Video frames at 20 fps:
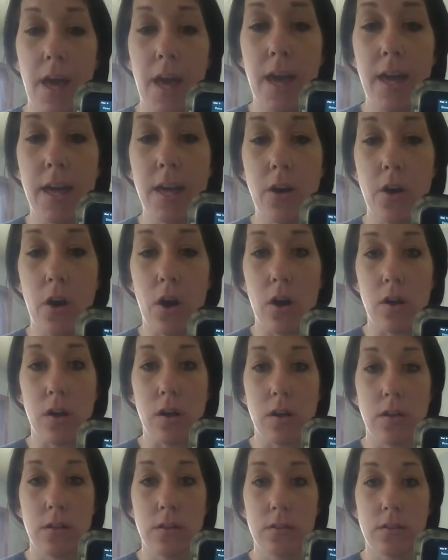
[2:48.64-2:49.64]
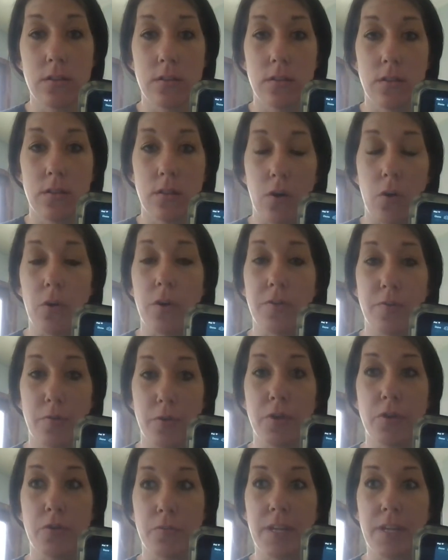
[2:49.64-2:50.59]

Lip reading: AR or for your